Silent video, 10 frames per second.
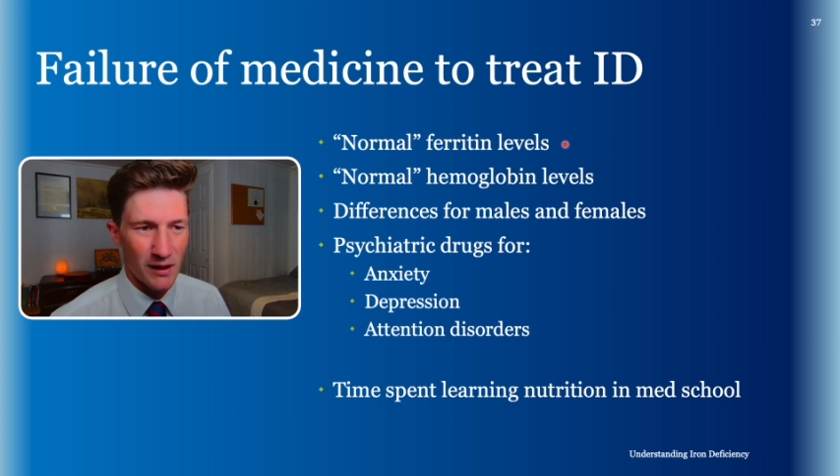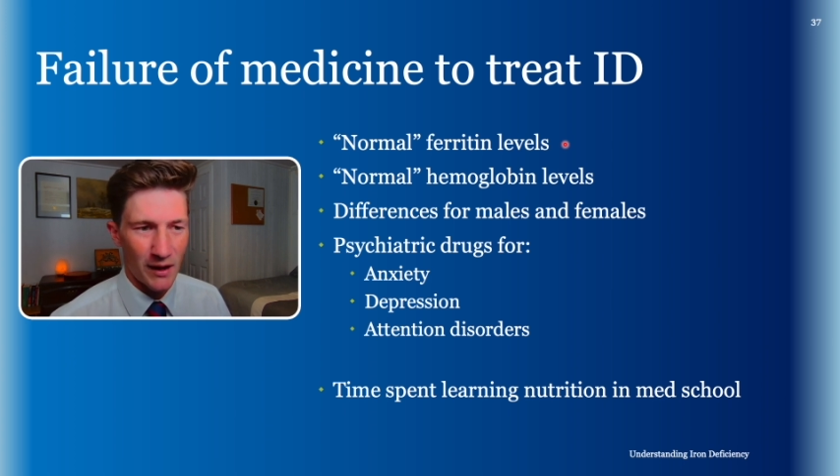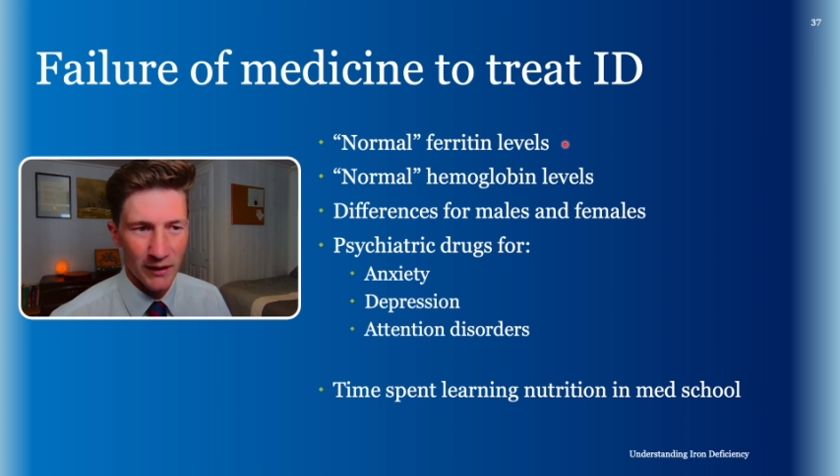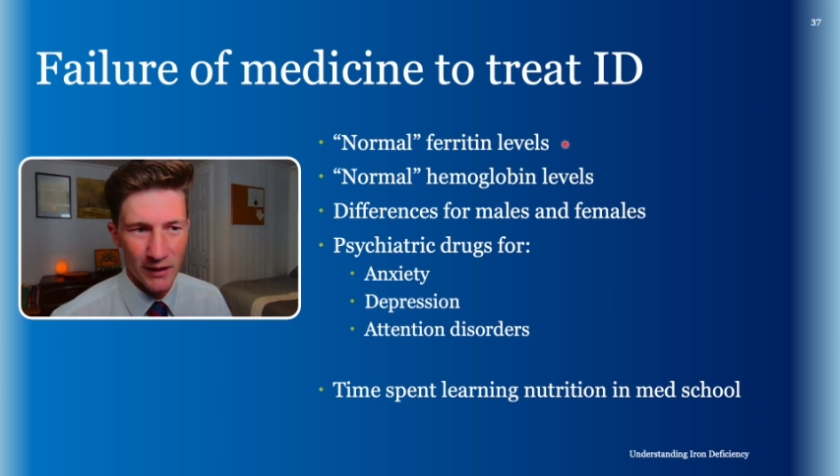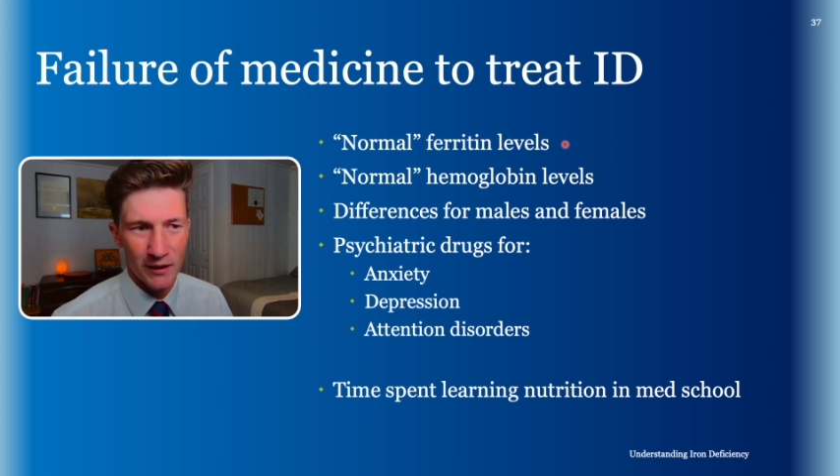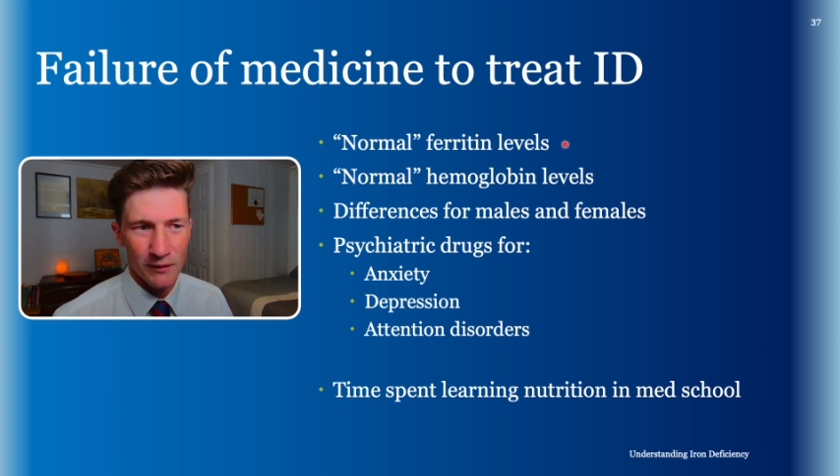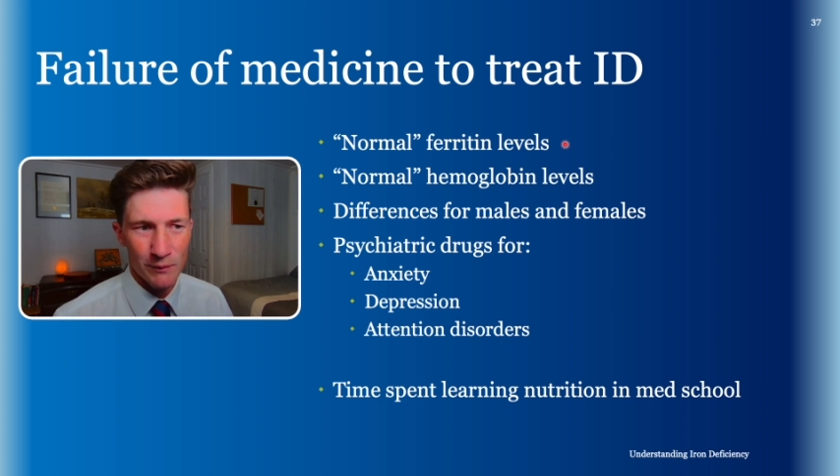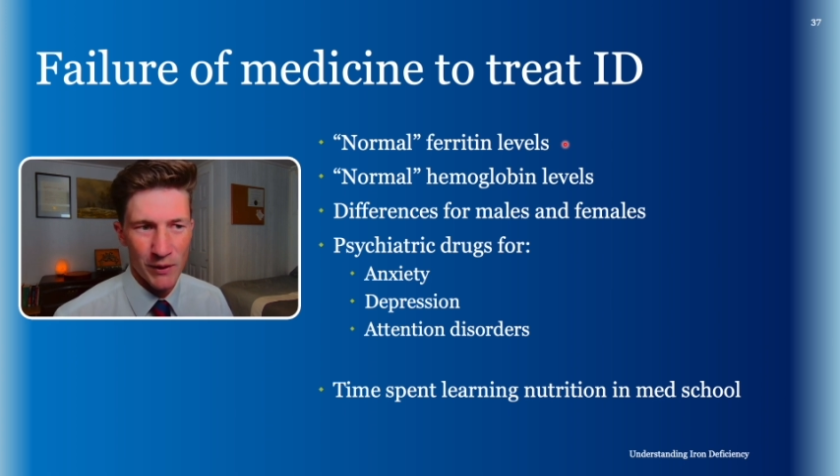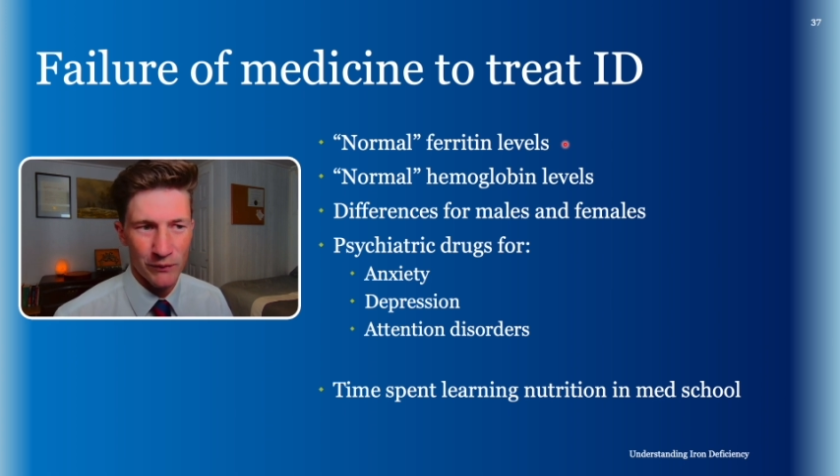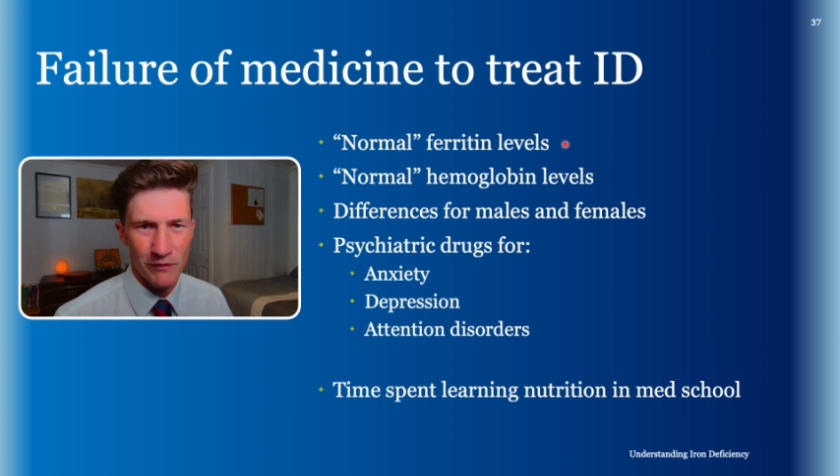I care
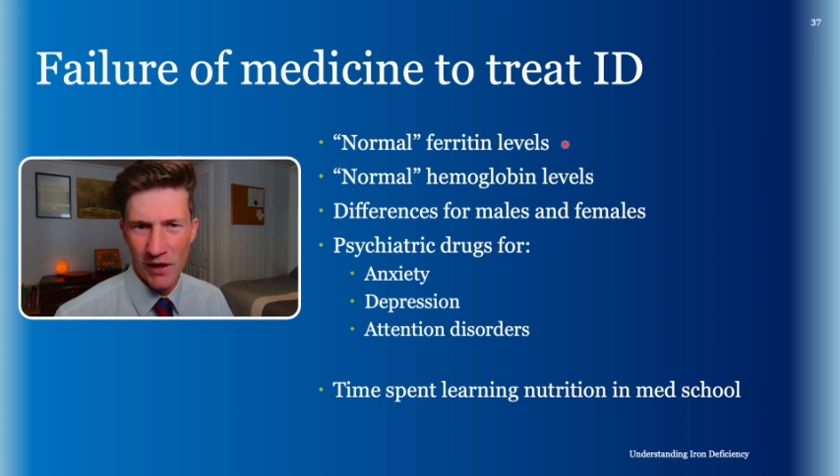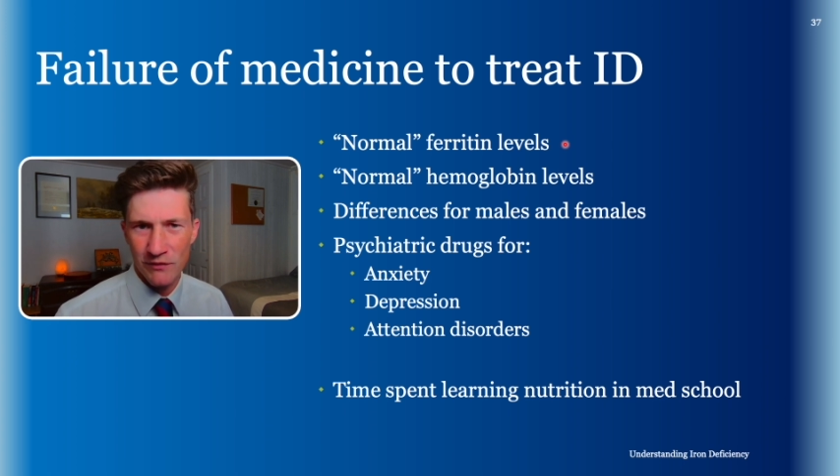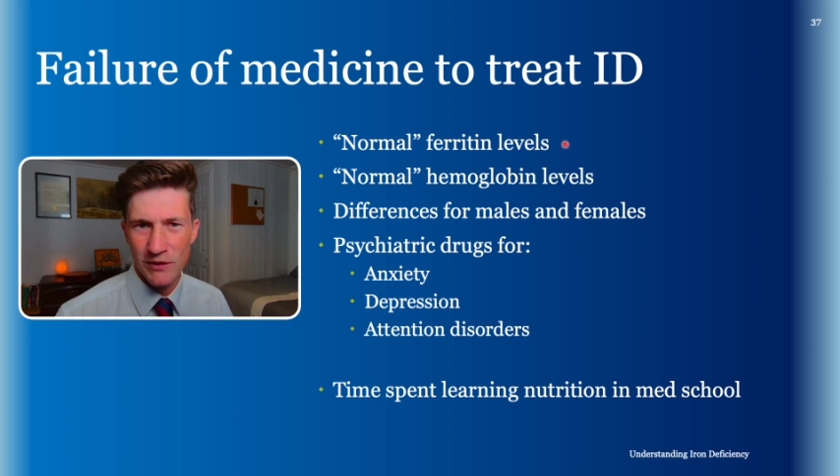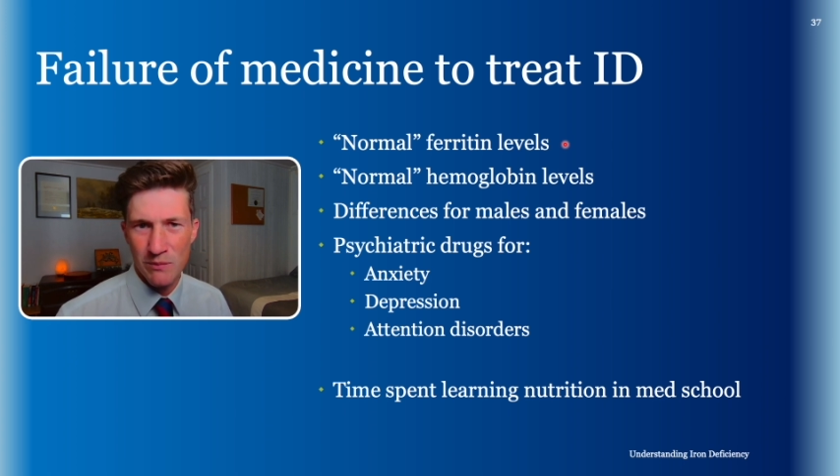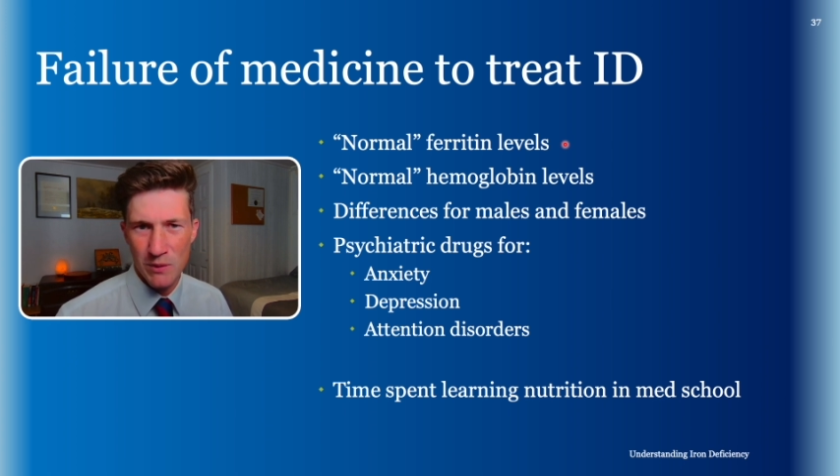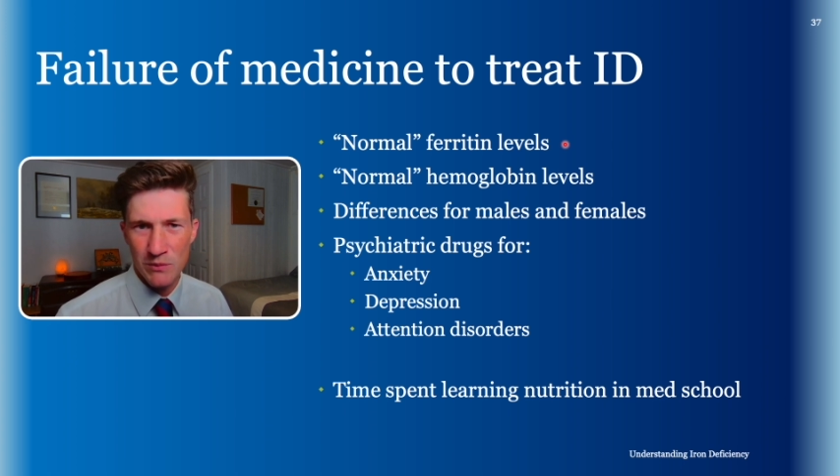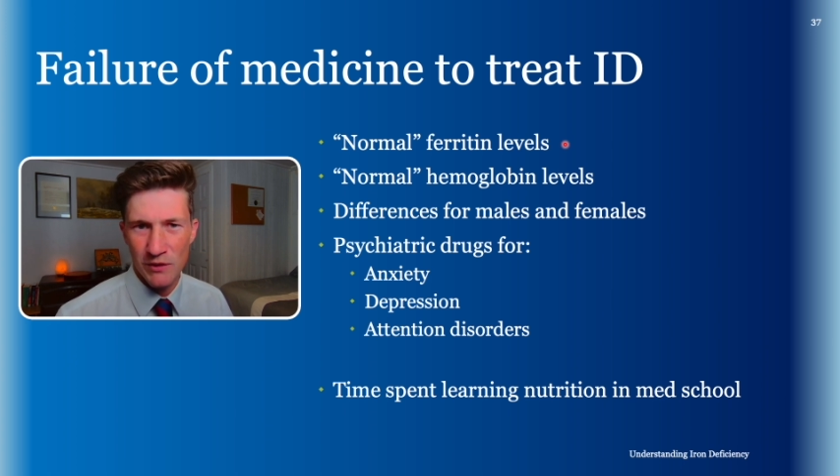about the 5 symptoms